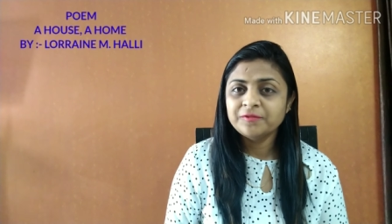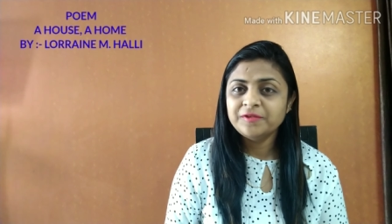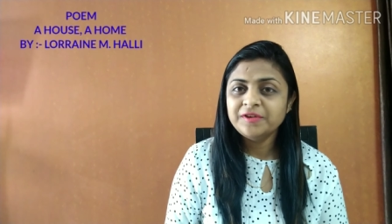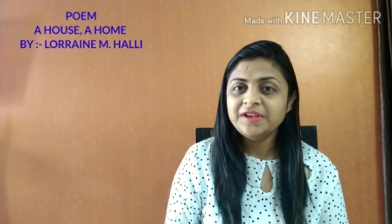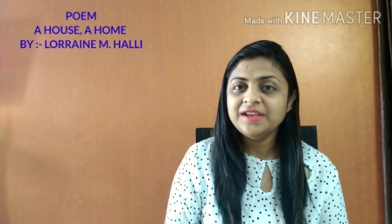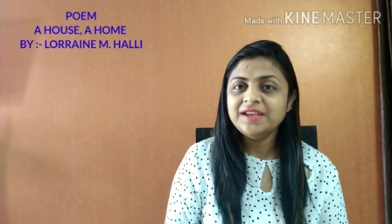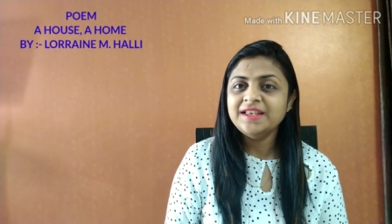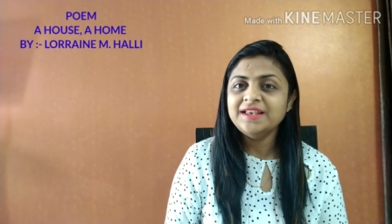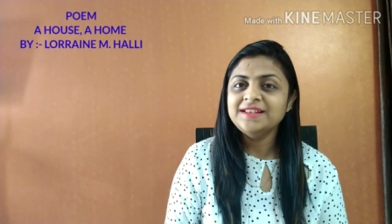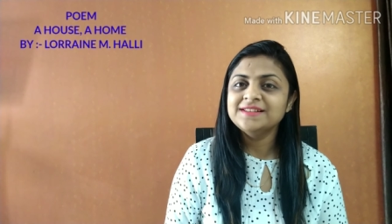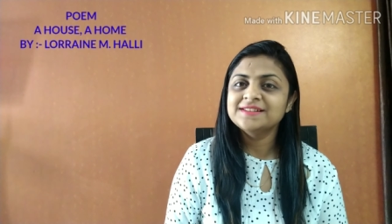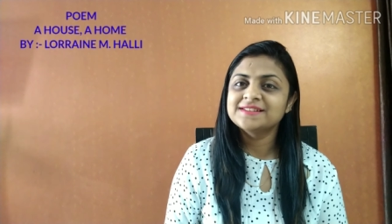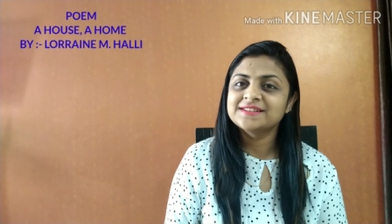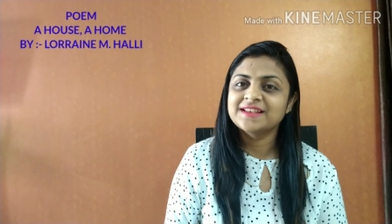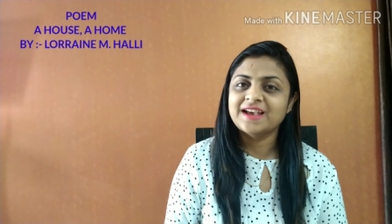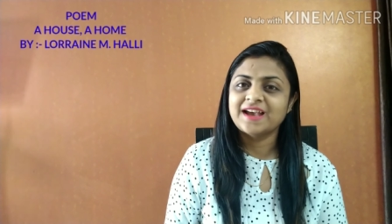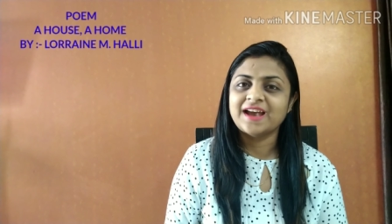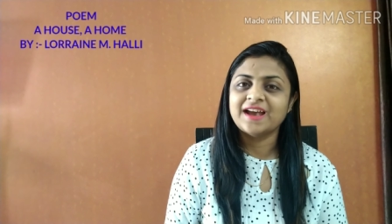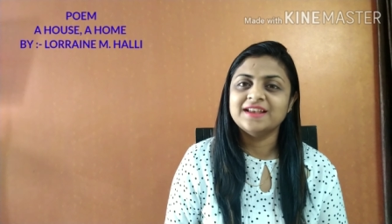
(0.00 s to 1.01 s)
feelings
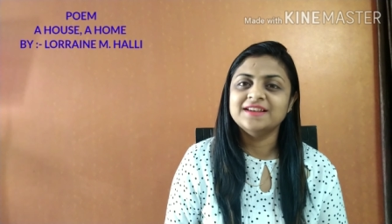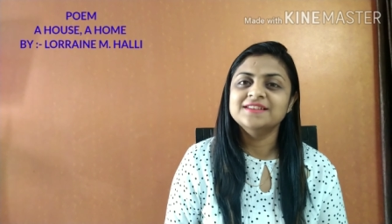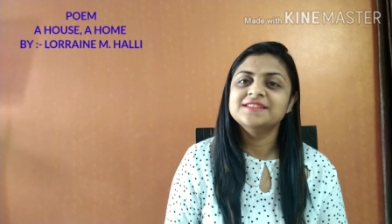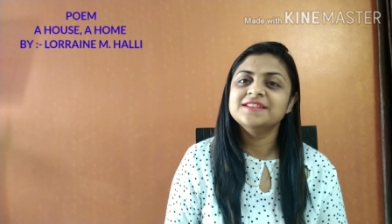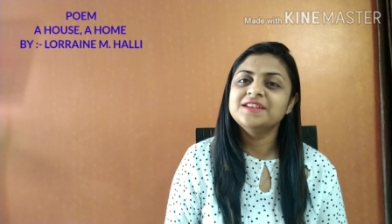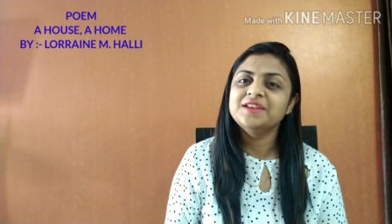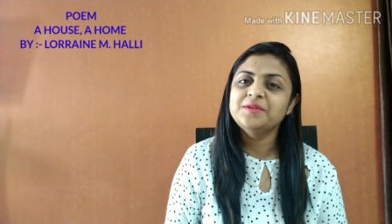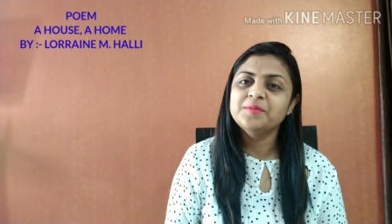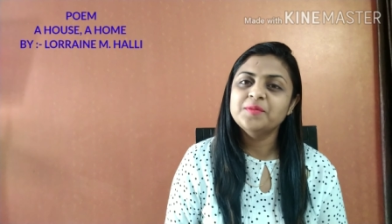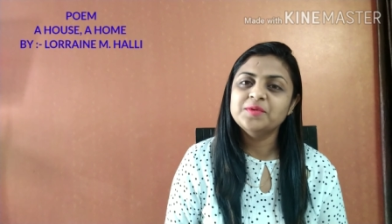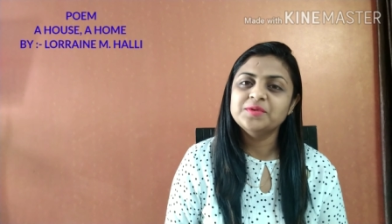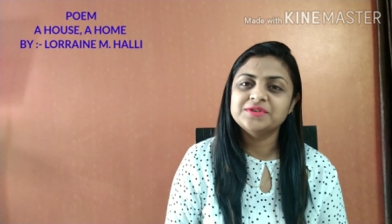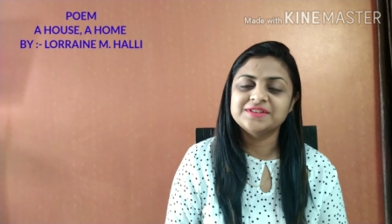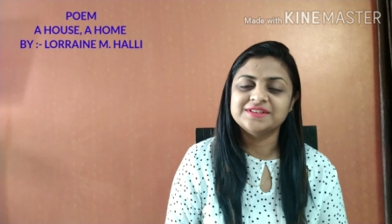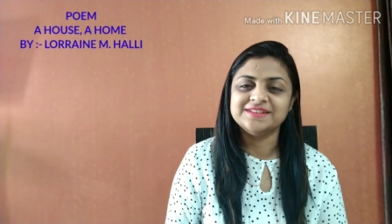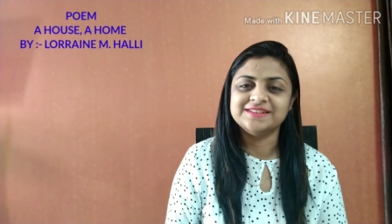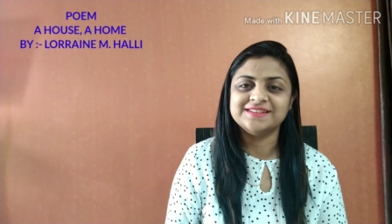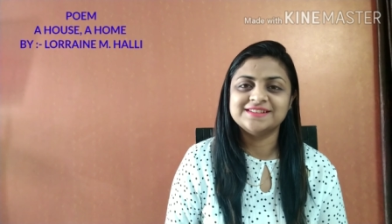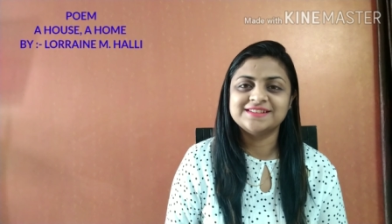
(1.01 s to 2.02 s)
and
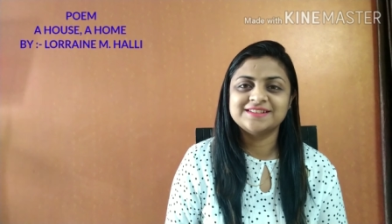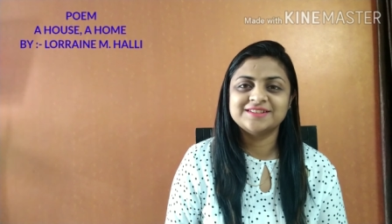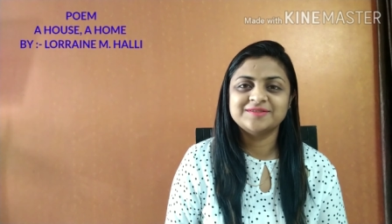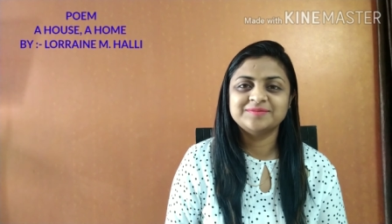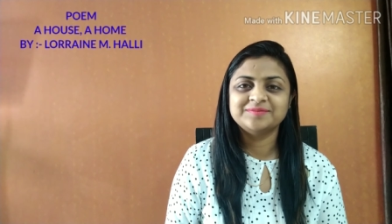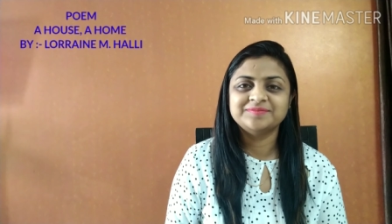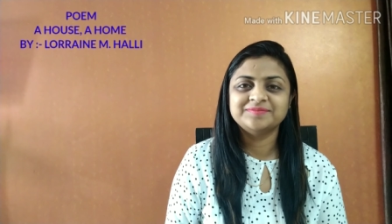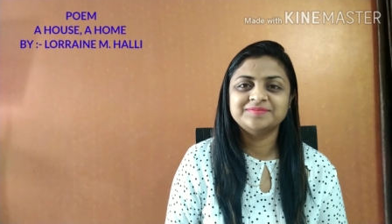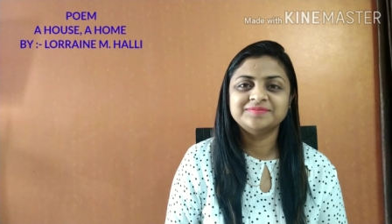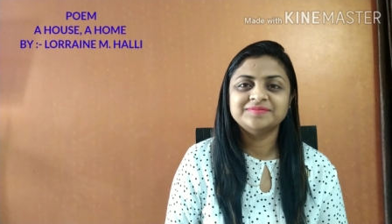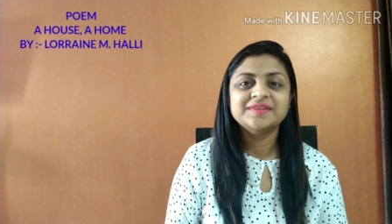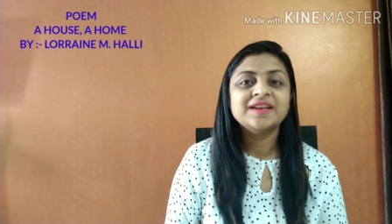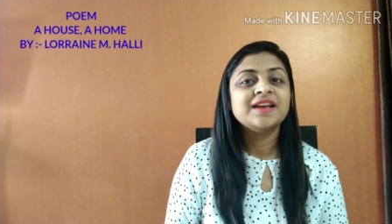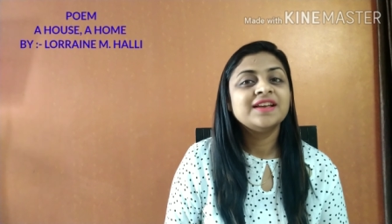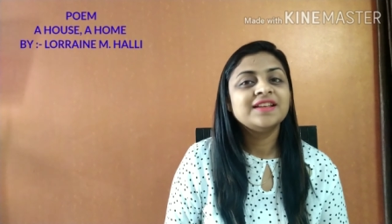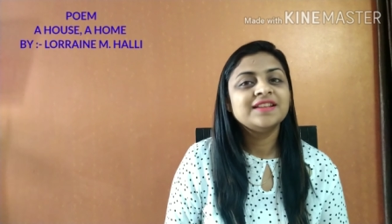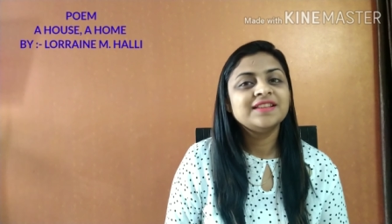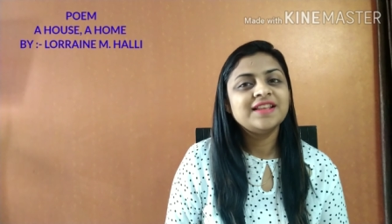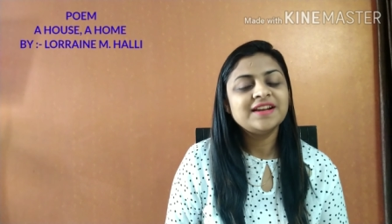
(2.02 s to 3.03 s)
emotions.
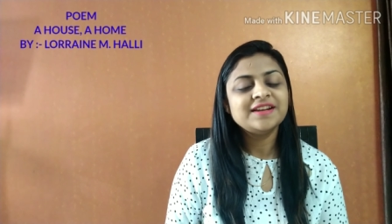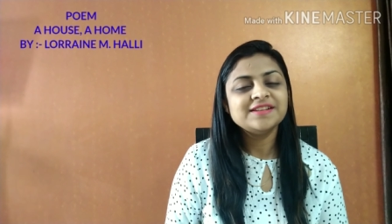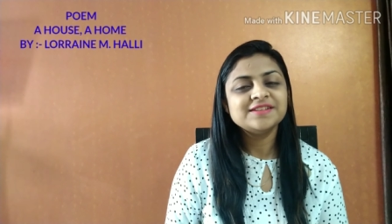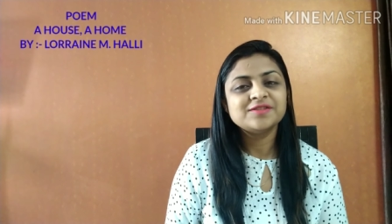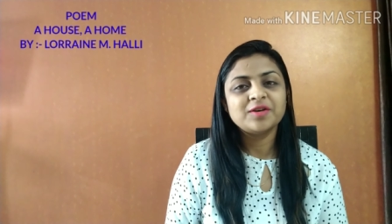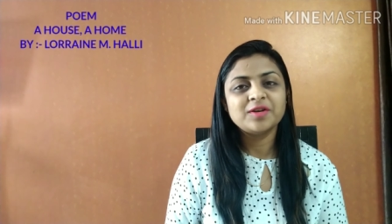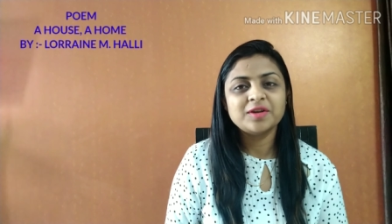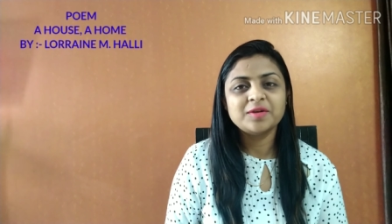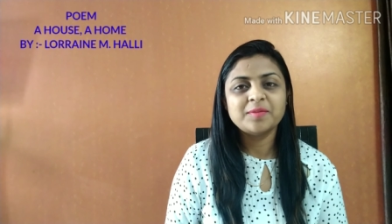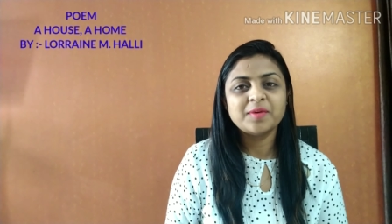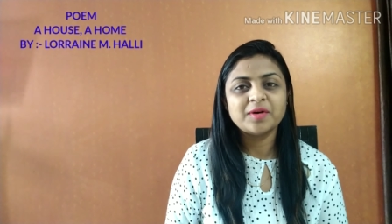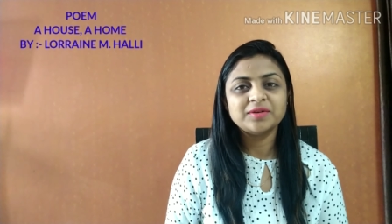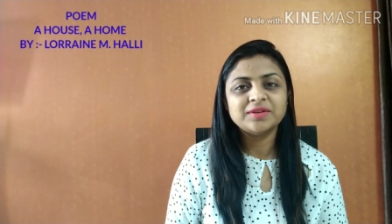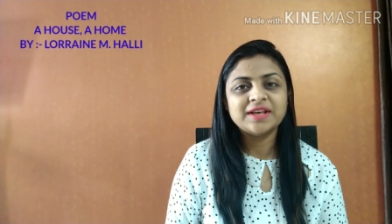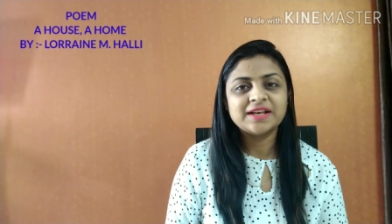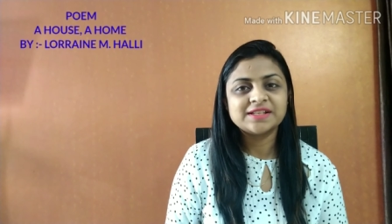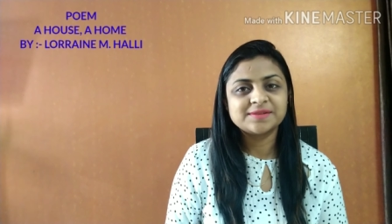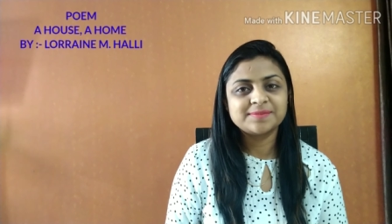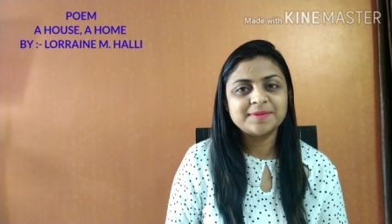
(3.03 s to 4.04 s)
That is all about the
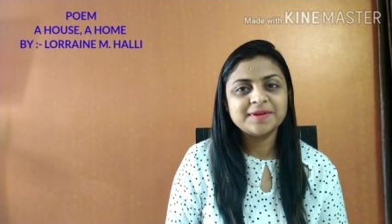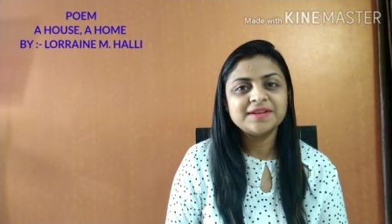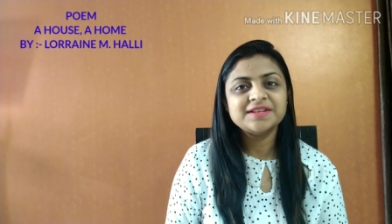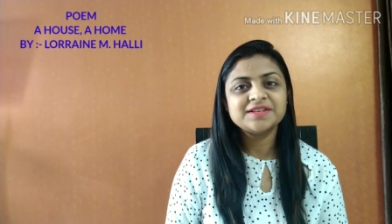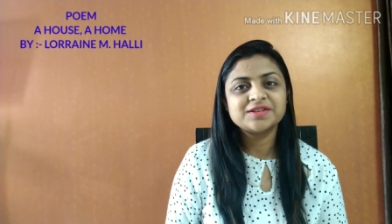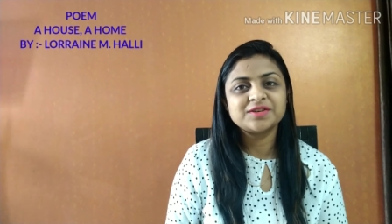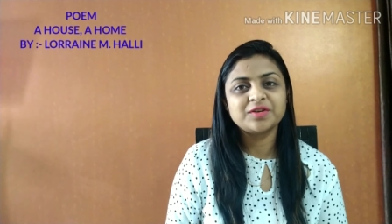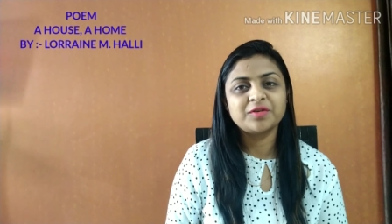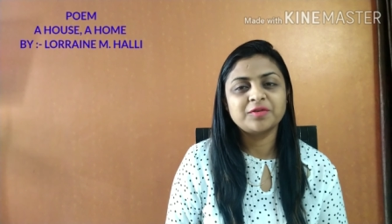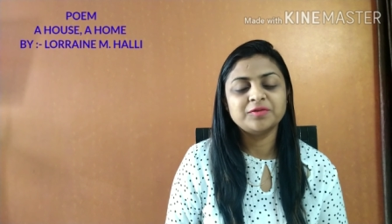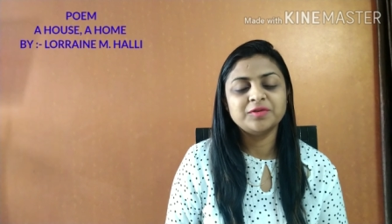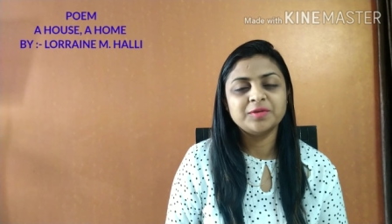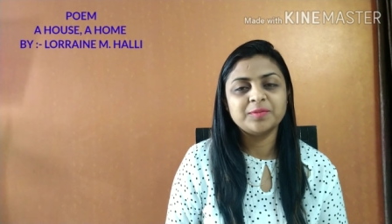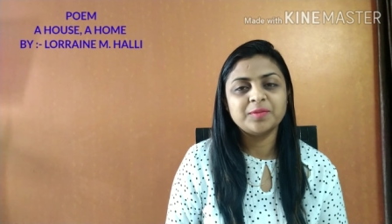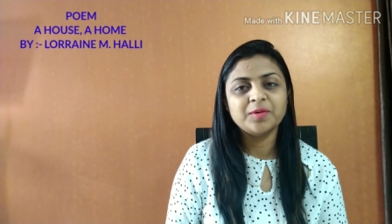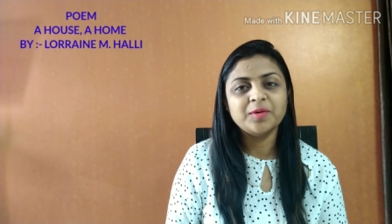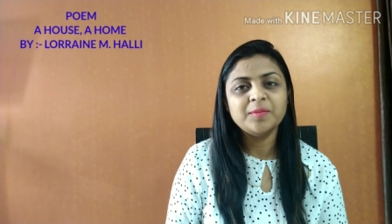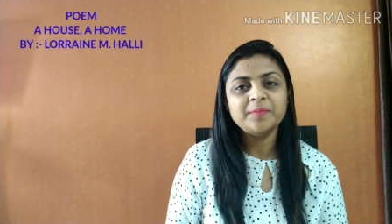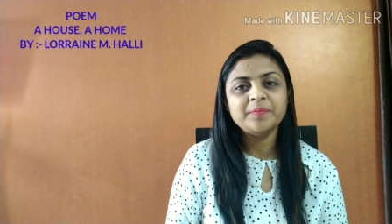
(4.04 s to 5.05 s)
explanation of the
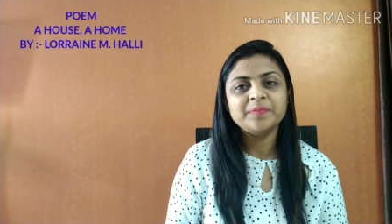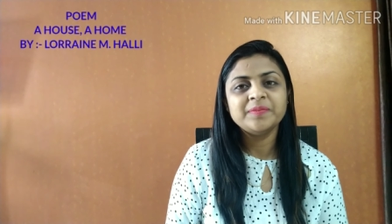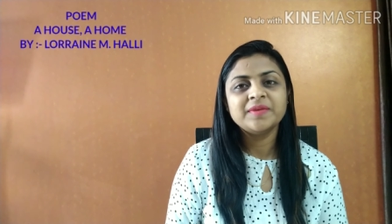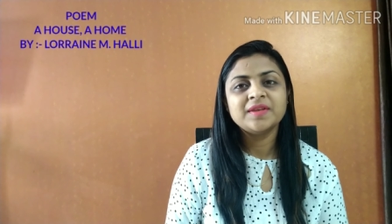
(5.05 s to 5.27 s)
poem.